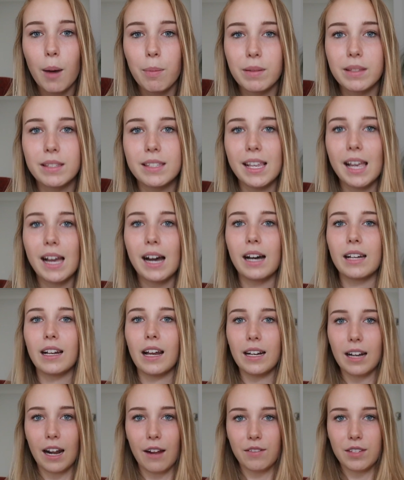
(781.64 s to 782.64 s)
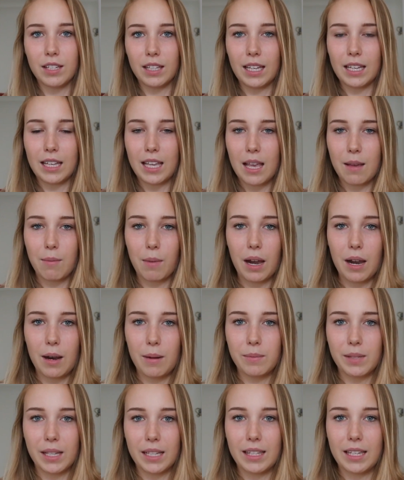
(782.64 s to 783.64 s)
up and down, I'd have to like keep my
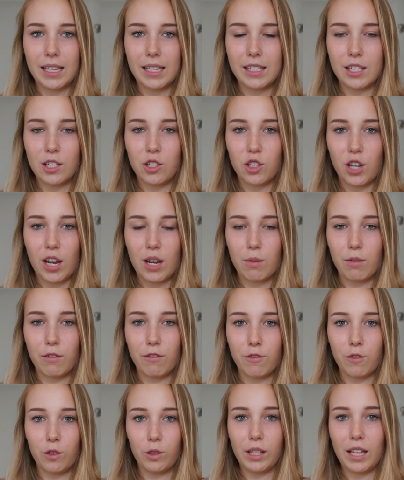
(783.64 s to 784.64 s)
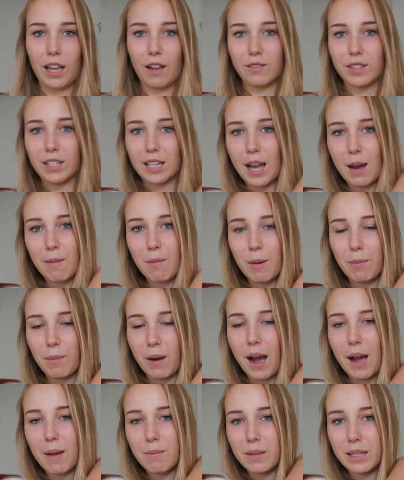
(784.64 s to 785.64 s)
arms like this, and Jake would fully have to come up
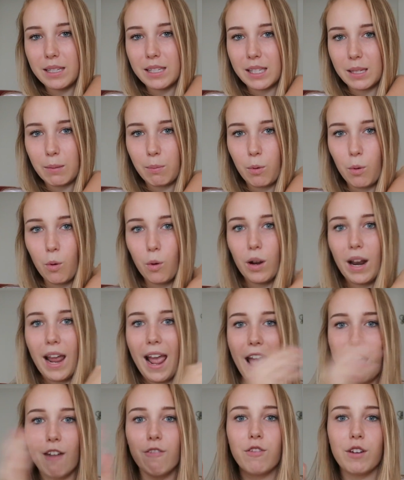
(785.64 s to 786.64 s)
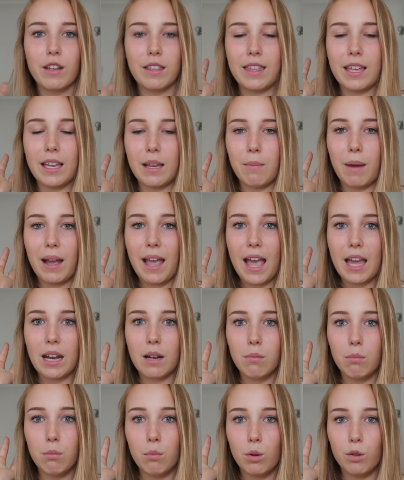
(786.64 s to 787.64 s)
behind me and support everything in my head
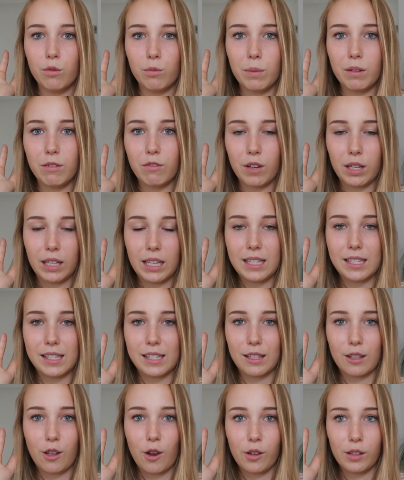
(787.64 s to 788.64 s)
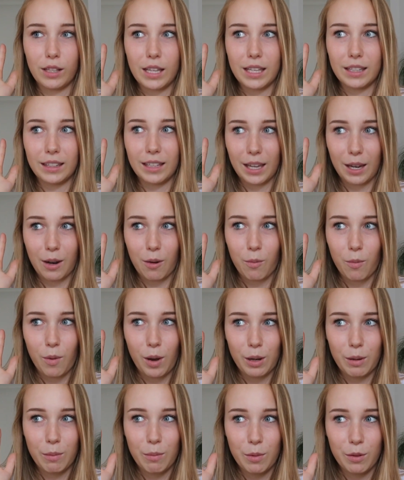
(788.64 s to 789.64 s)
and move me really slowly in like
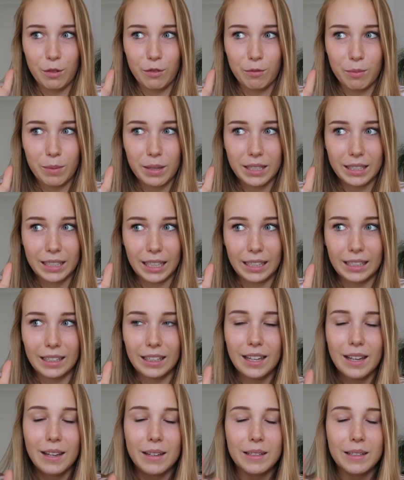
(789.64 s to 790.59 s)
one movement. Like,